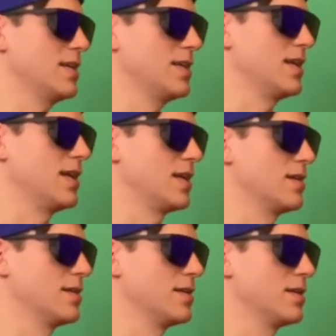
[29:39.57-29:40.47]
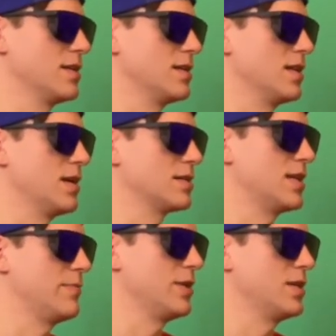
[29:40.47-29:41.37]
Like a long
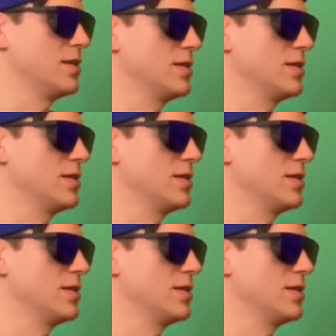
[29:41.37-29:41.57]
time ago?